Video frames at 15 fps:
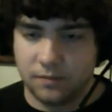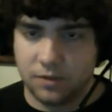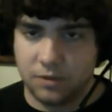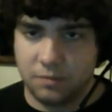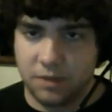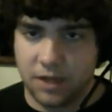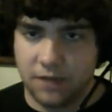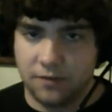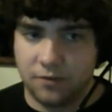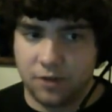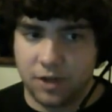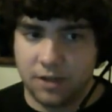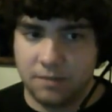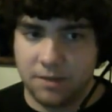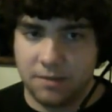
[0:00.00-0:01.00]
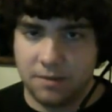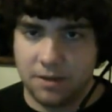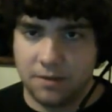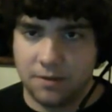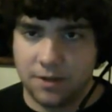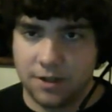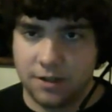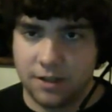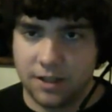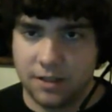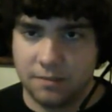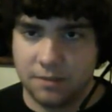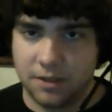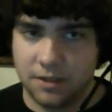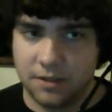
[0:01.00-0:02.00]
Japanifornia, maybe you want to do
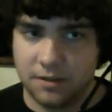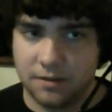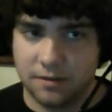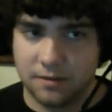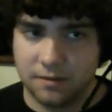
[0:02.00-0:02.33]
that, please?